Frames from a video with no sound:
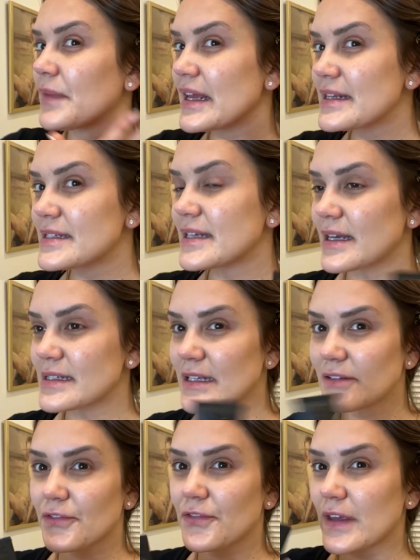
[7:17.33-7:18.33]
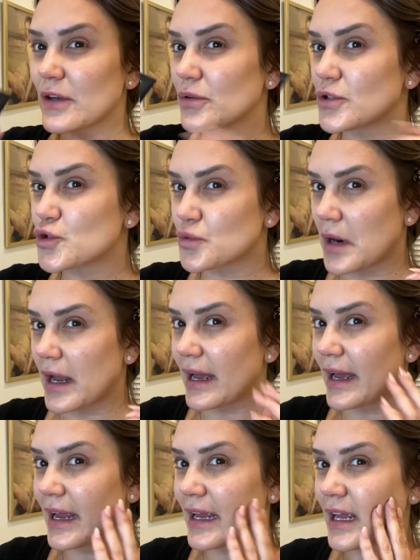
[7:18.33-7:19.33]
It doesn't feel
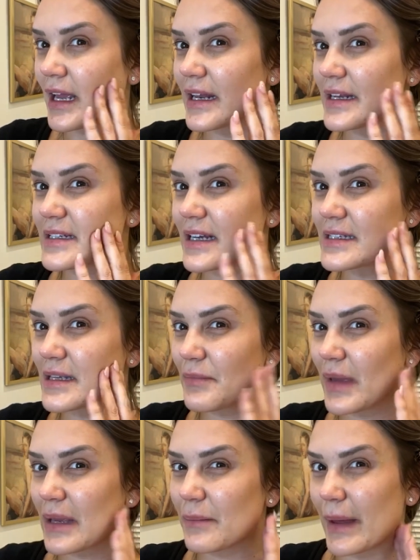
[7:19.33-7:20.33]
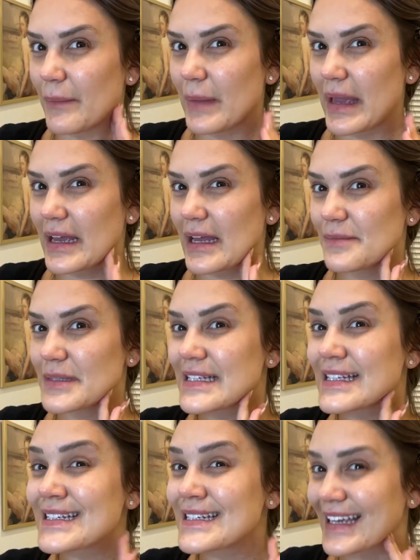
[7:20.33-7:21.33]
dry, and it doesn't make my makeup
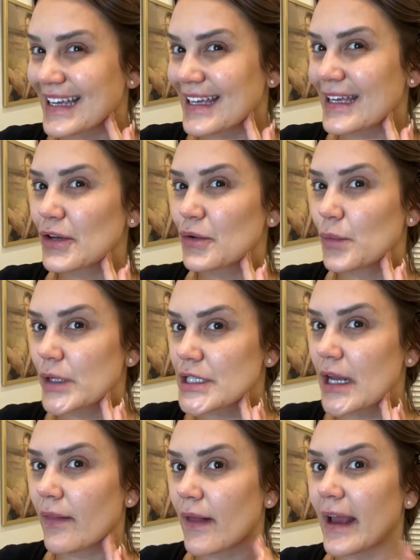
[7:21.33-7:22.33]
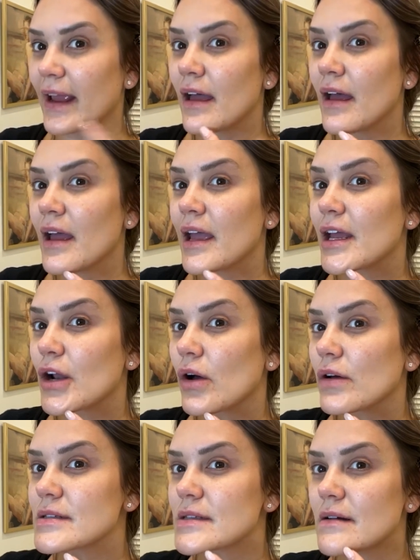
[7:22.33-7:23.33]
sticky, which I like. It
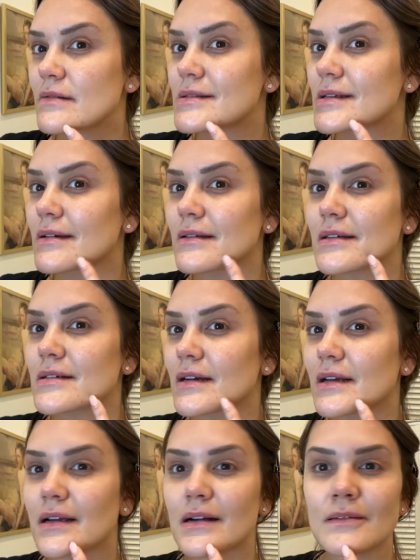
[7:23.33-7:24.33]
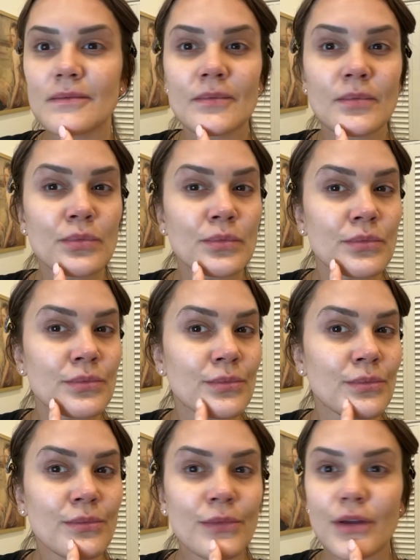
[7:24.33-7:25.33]
also, see all this right here?
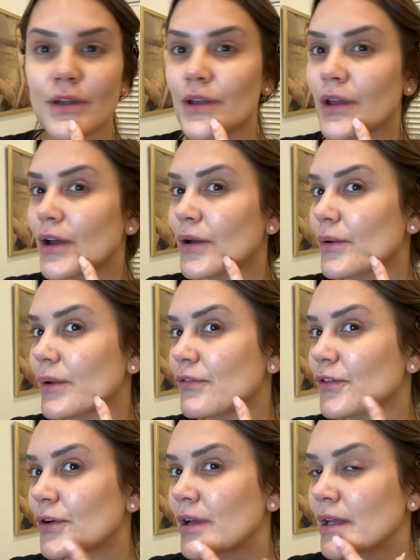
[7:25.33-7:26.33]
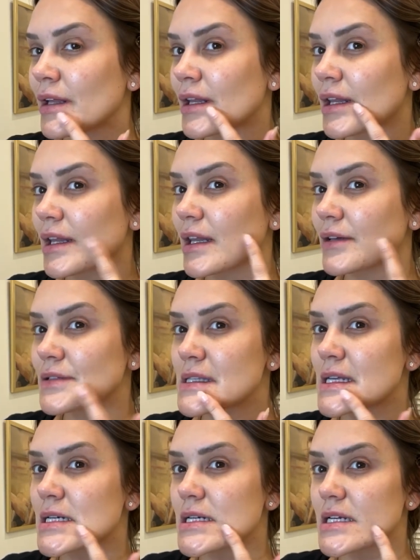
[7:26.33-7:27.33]
If you're hitting those
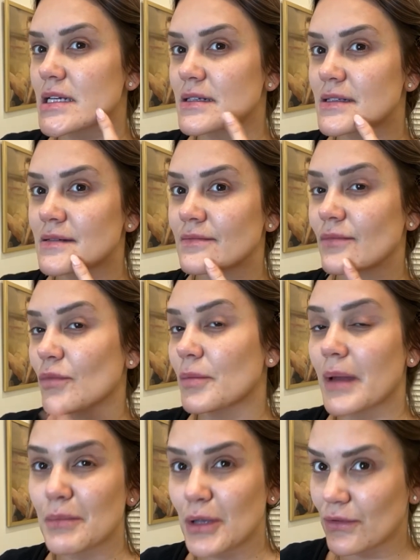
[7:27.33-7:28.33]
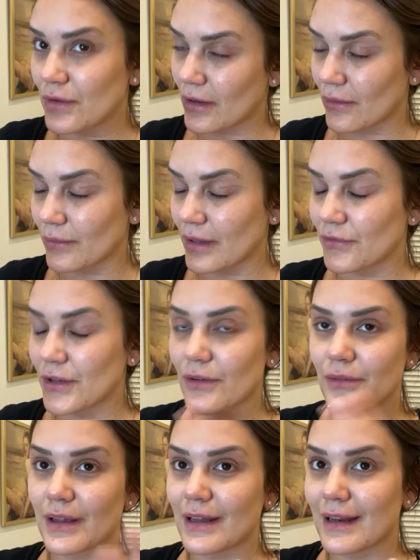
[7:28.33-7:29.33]
30s, or maybe you don't if you
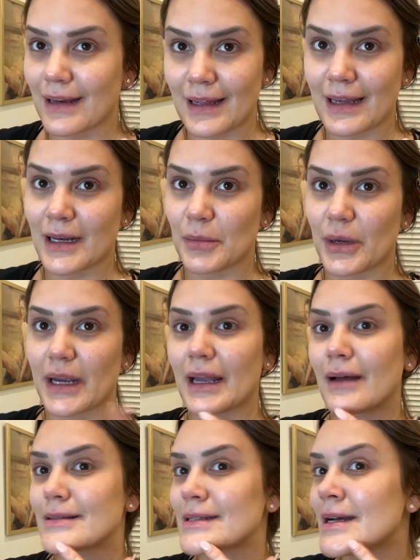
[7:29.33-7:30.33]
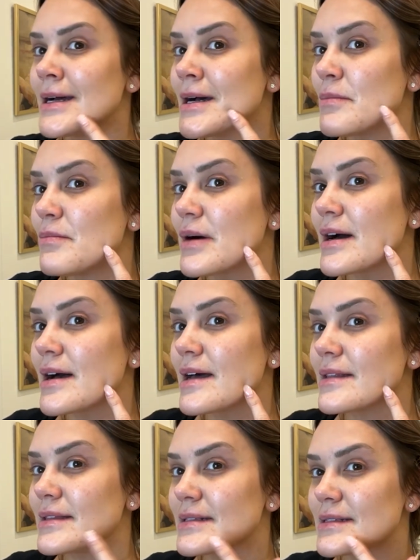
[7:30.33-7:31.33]
don't get any kind of breakouts,
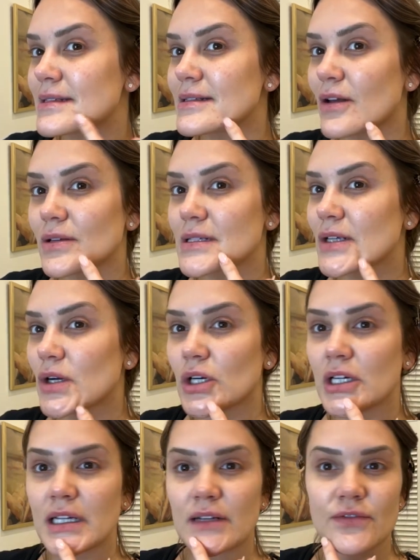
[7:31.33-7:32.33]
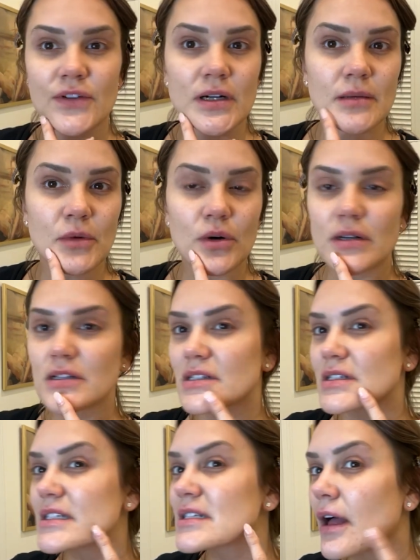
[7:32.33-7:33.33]
but this is all scarring from, or
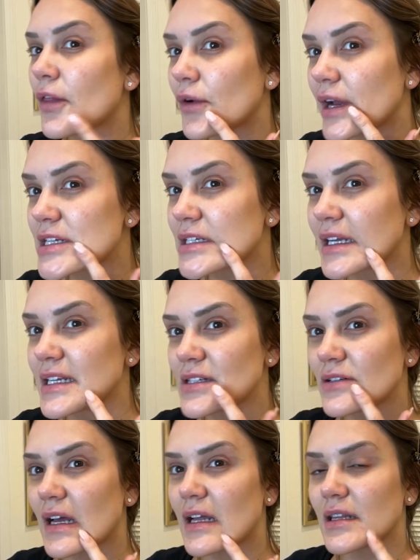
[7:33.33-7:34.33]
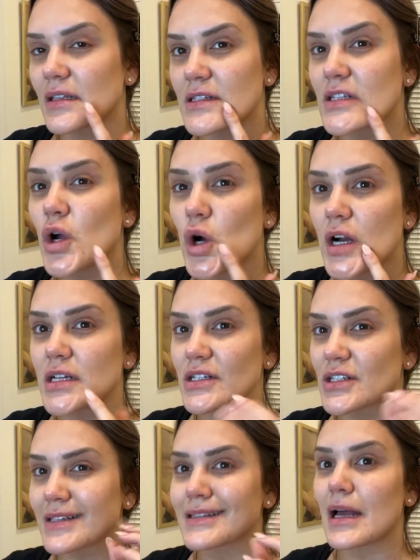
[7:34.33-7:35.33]
just discoloration. I guess they're not scars,
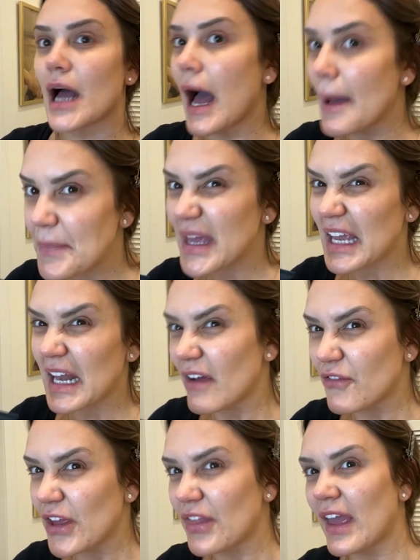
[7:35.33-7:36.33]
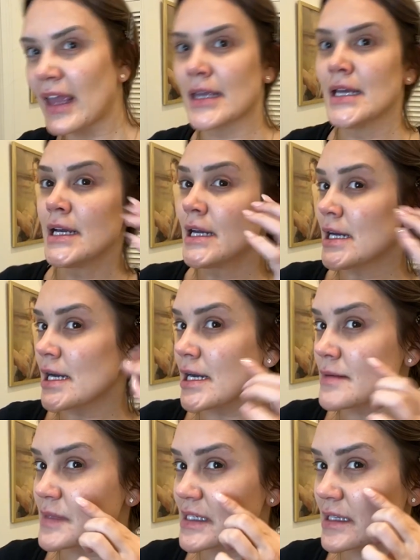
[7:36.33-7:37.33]
it's just because I pick at
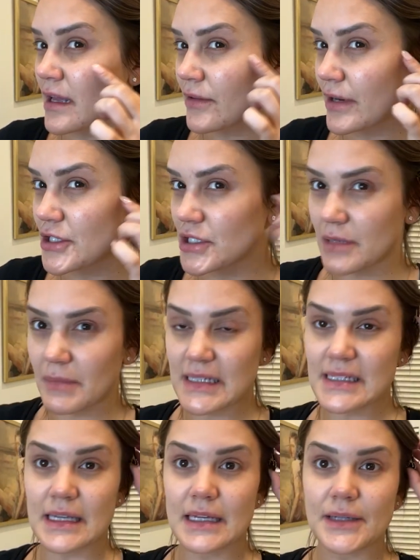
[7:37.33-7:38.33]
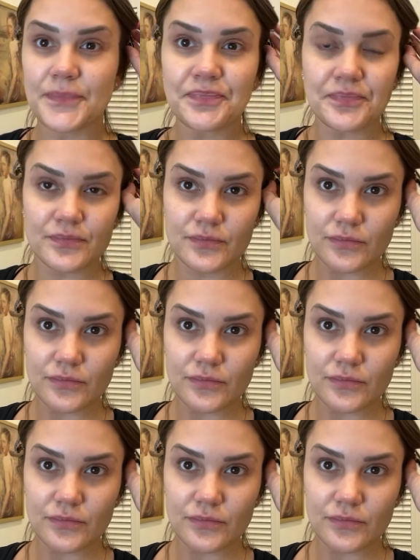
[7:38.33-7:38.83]
everything. Discoloration in my skin.